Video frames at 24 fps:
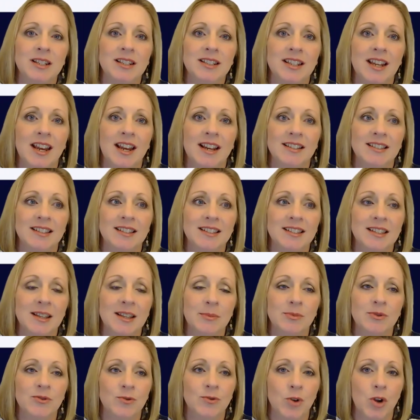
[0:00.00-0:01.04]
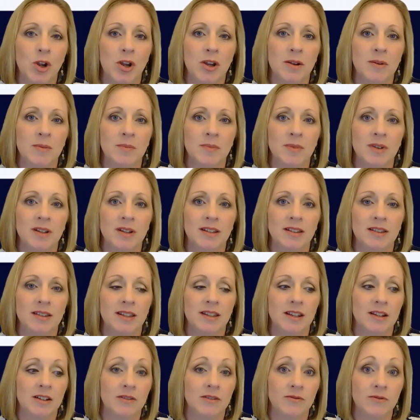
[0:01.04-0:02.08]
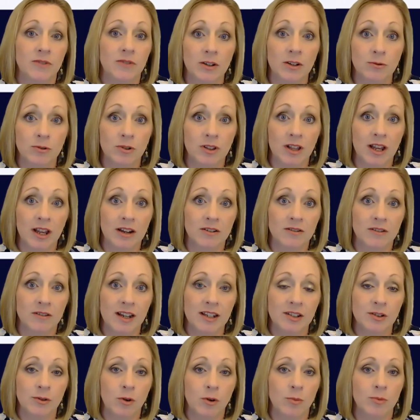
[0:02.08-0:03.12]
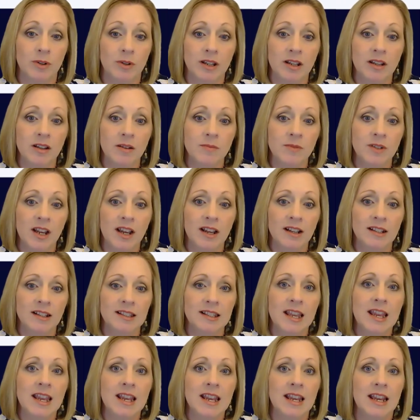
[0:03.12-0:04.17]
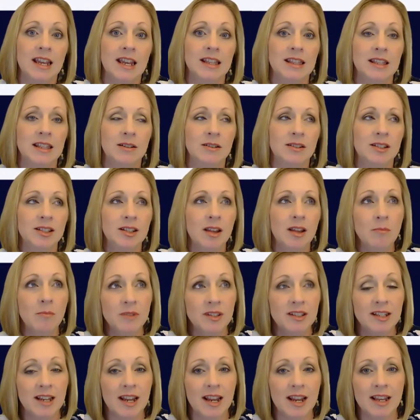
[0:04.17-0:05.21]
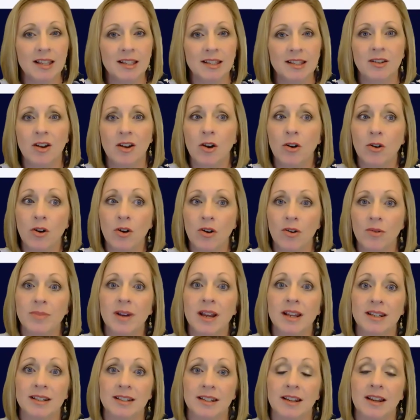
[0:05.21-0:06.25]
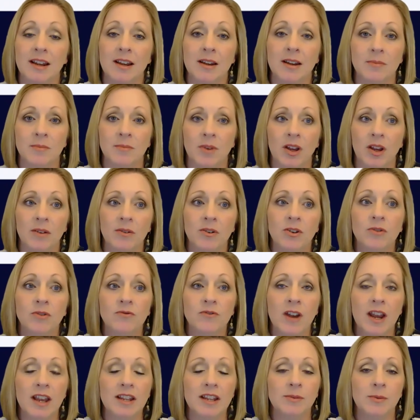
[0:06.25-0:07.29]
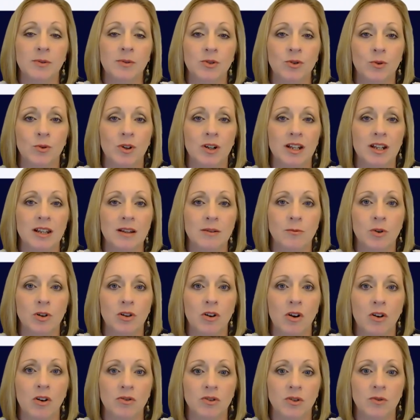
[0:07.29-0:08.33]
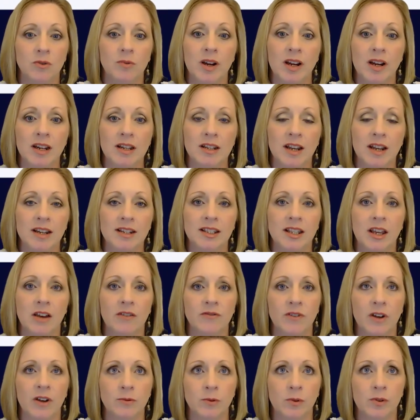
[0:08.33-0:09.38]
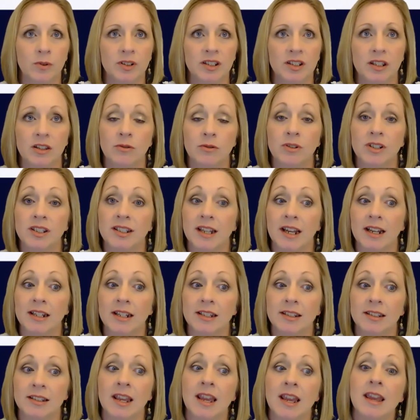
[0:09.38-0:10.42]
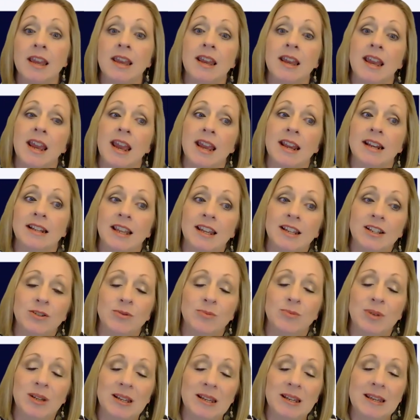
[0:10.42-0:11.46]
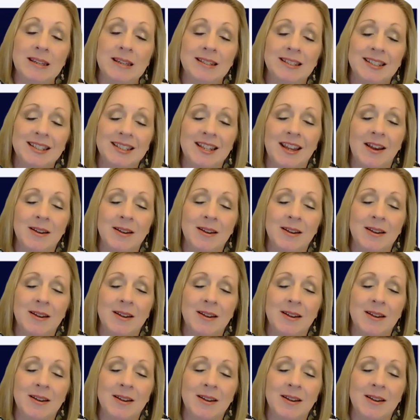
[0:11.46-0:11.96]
being tax exempt from the federal IRS corporate income tax. And then some states, not all, but a vast majority will also recognize that 501c3 status and let you be